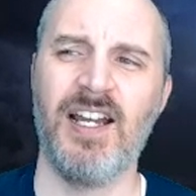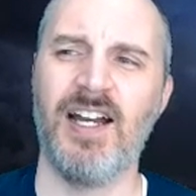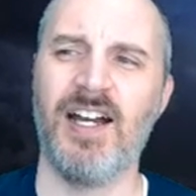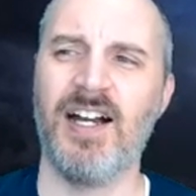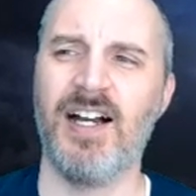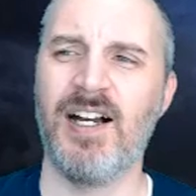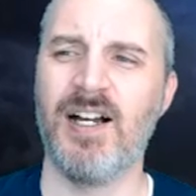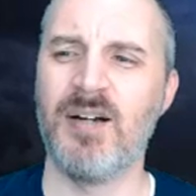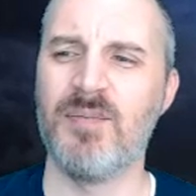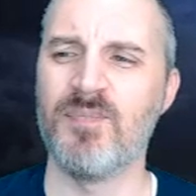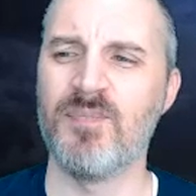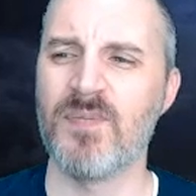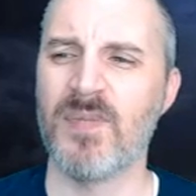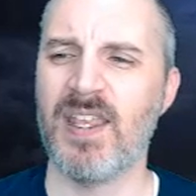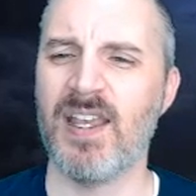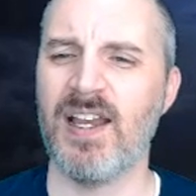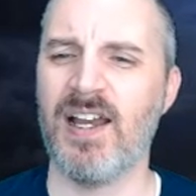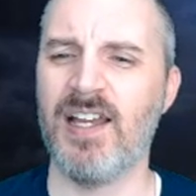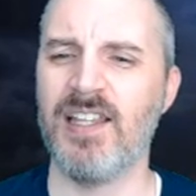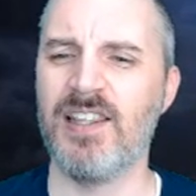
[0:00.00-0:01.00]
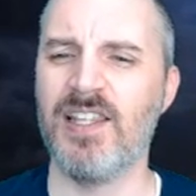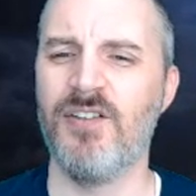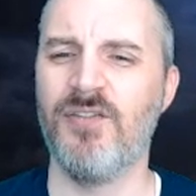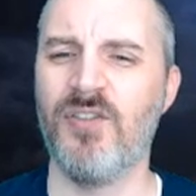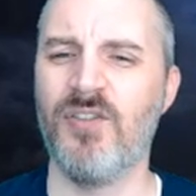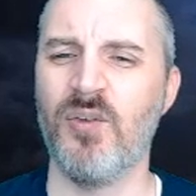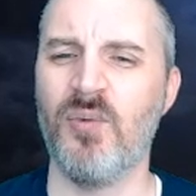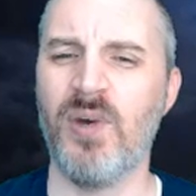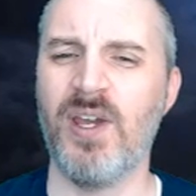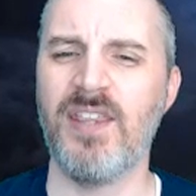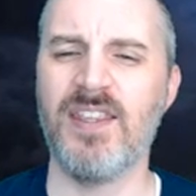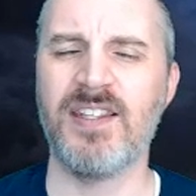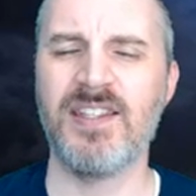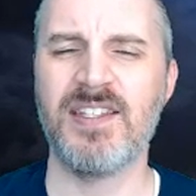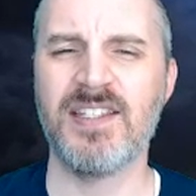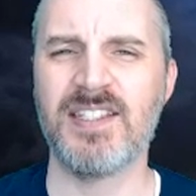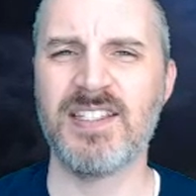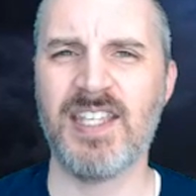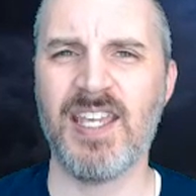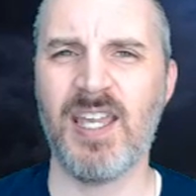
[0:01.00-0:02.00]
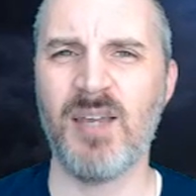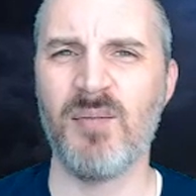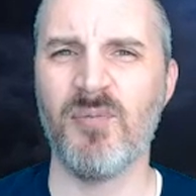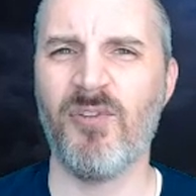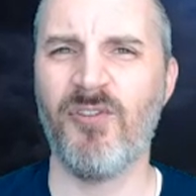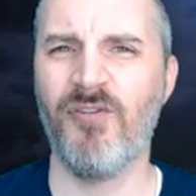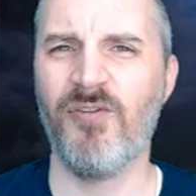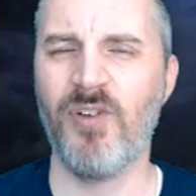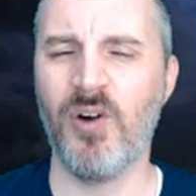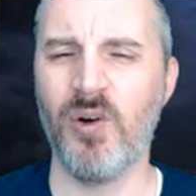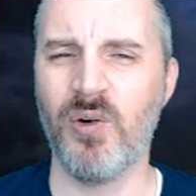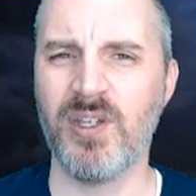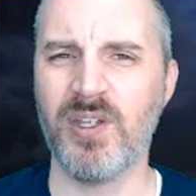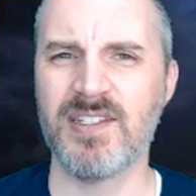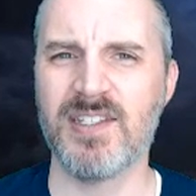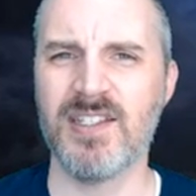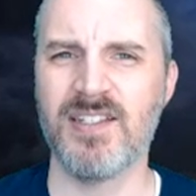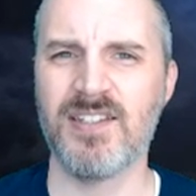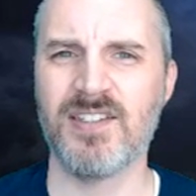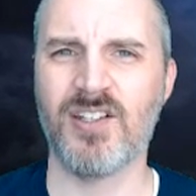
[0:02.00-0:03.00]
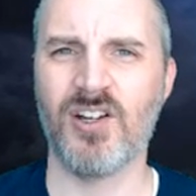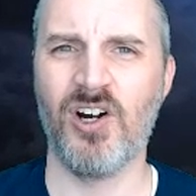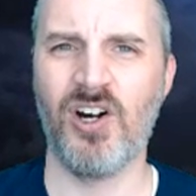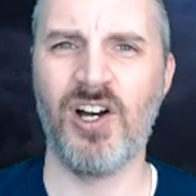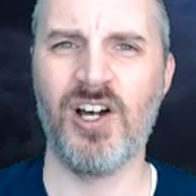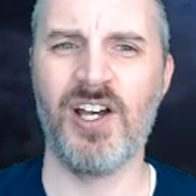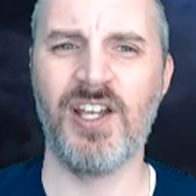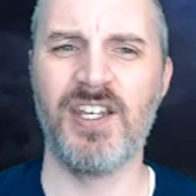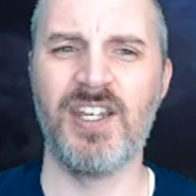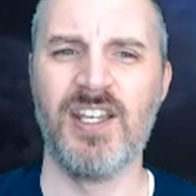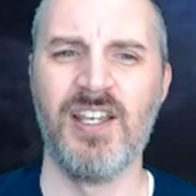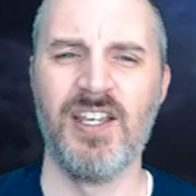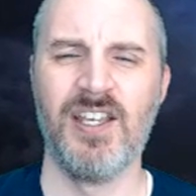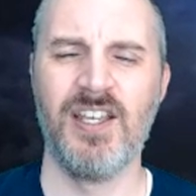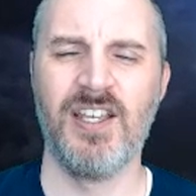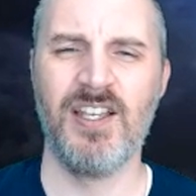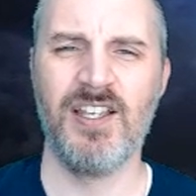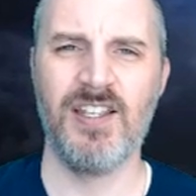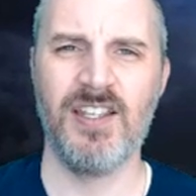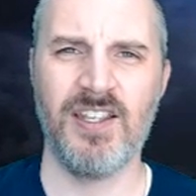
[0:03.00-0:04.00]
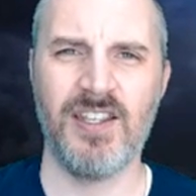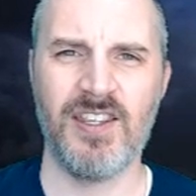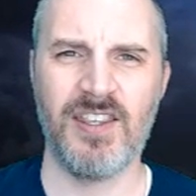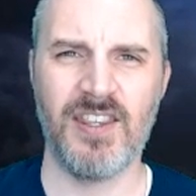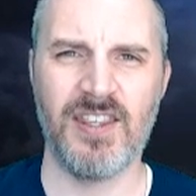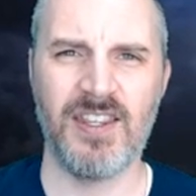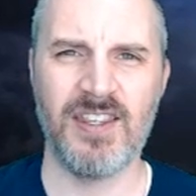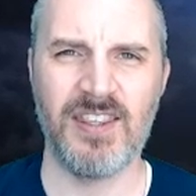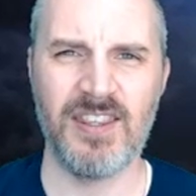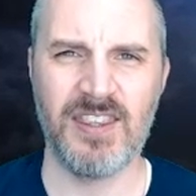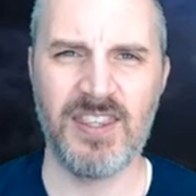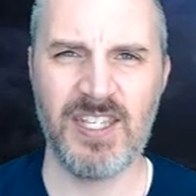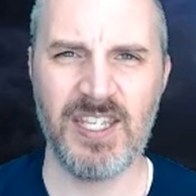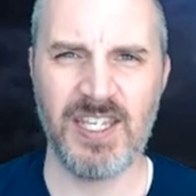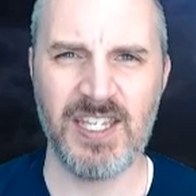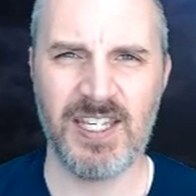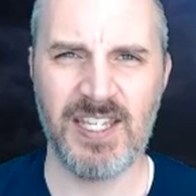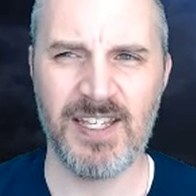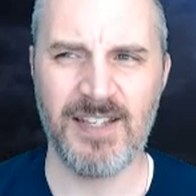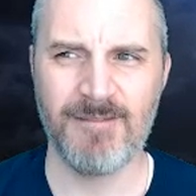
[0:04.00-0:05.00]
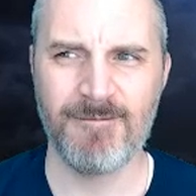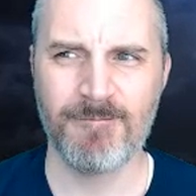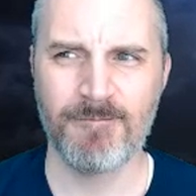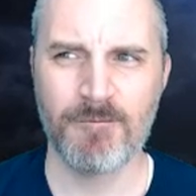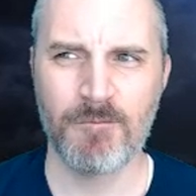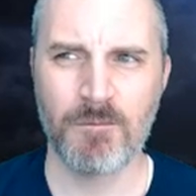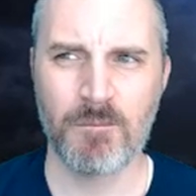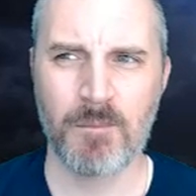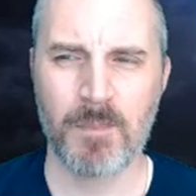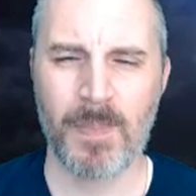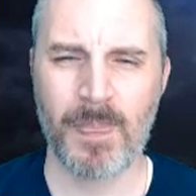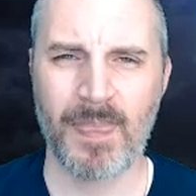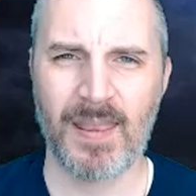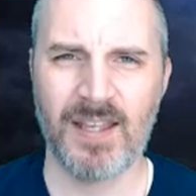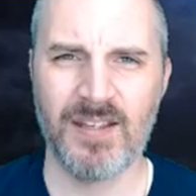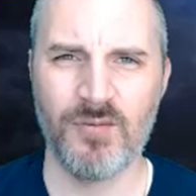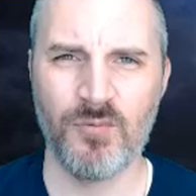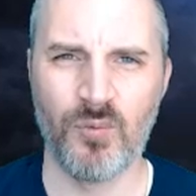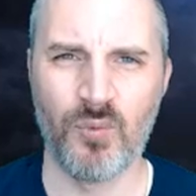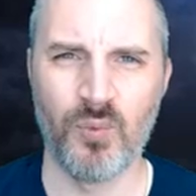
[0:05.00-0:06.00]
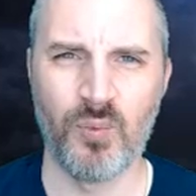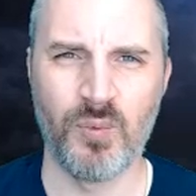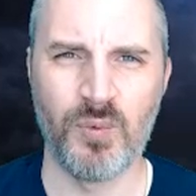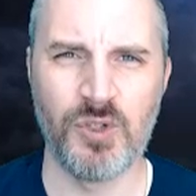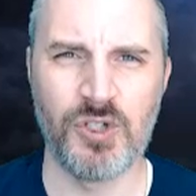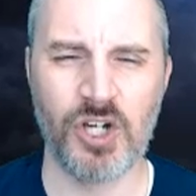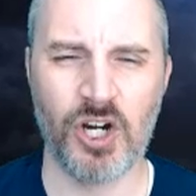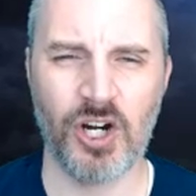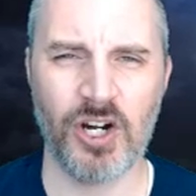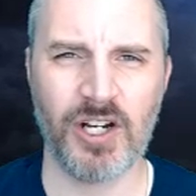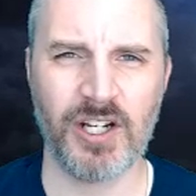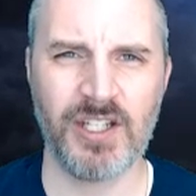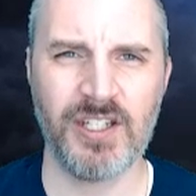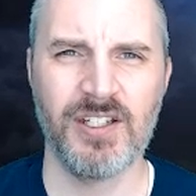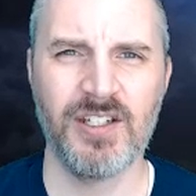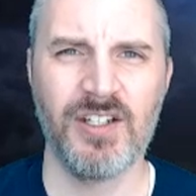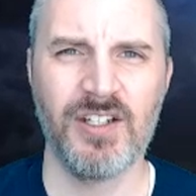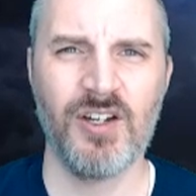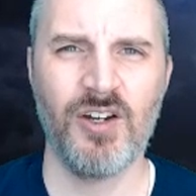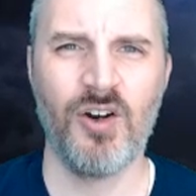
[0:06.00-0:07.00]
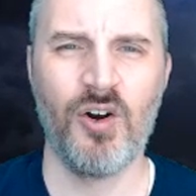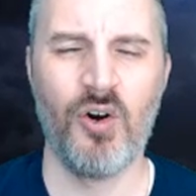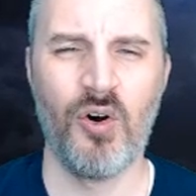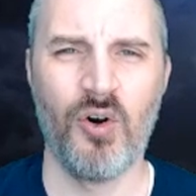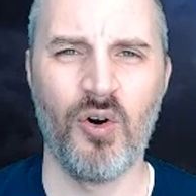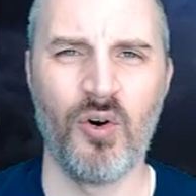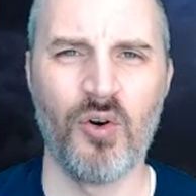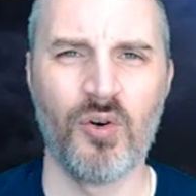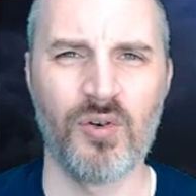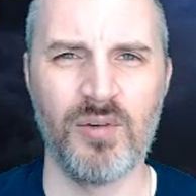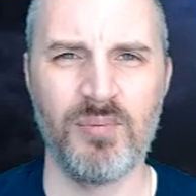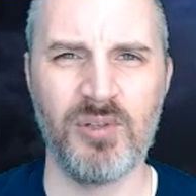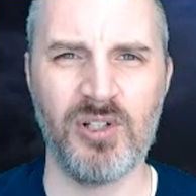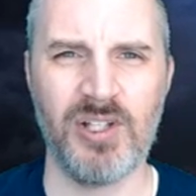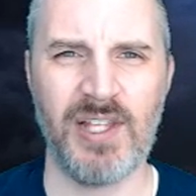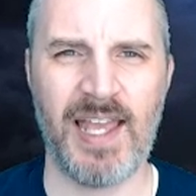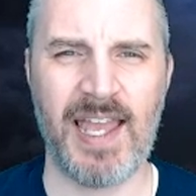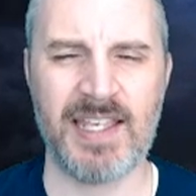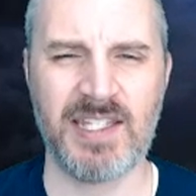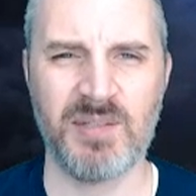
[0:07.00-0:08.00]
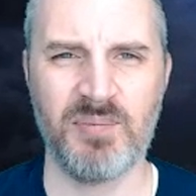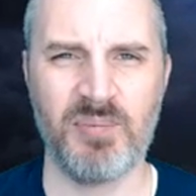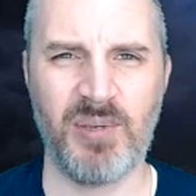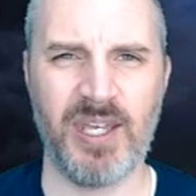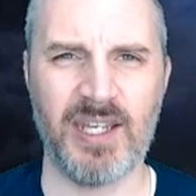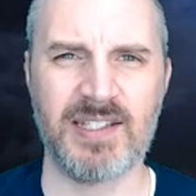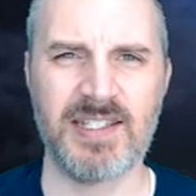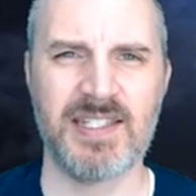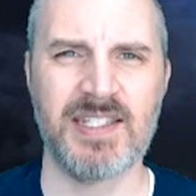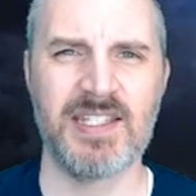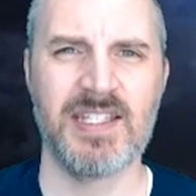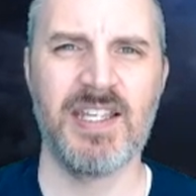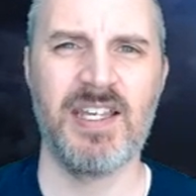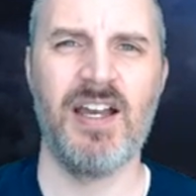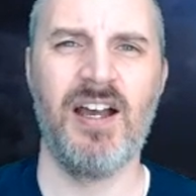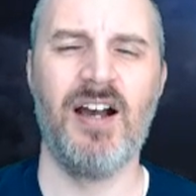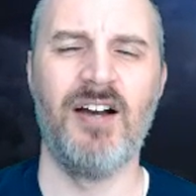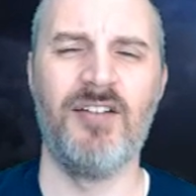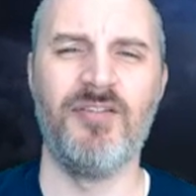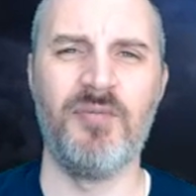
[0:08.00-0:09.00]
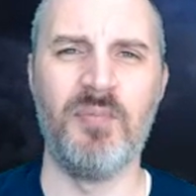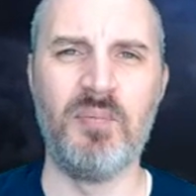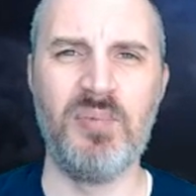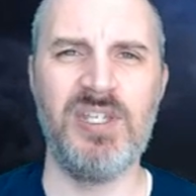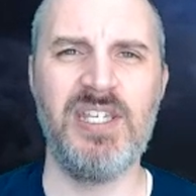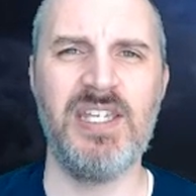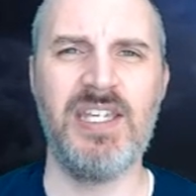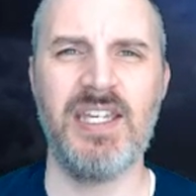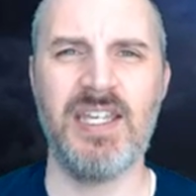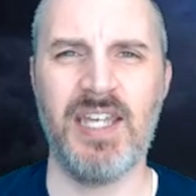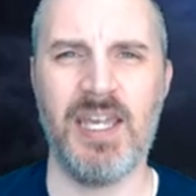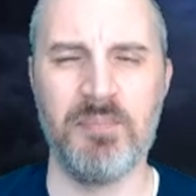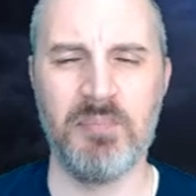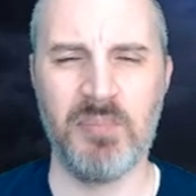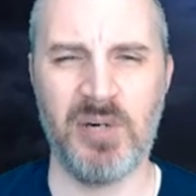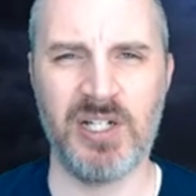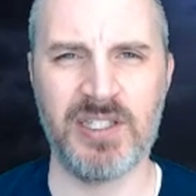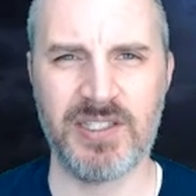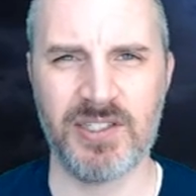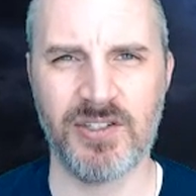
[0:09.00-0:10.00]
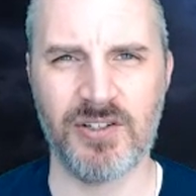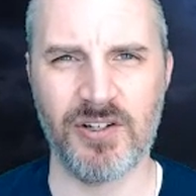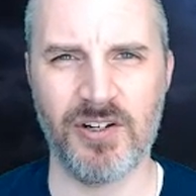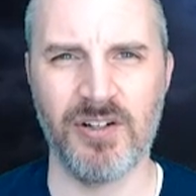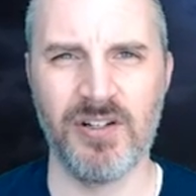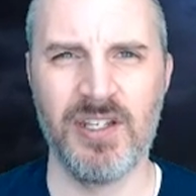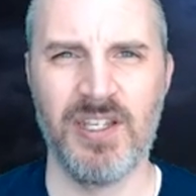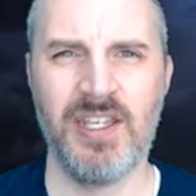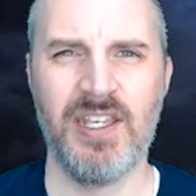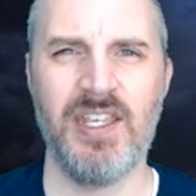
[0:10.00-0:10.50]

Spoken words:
I love the way that this game focuses on the dark, horrible aspects of being a monster.